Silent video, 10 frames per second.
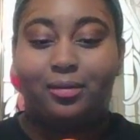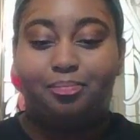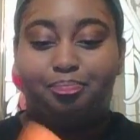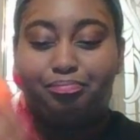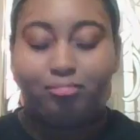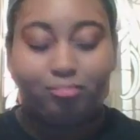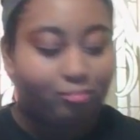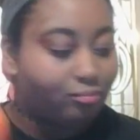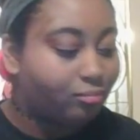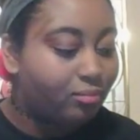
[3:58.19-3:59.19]
and
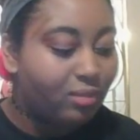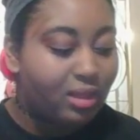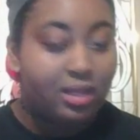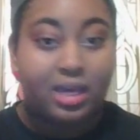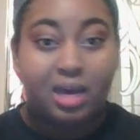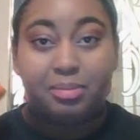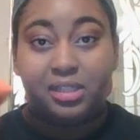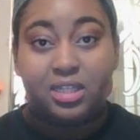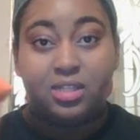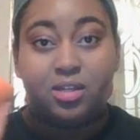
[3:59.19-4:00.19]
yeah, but these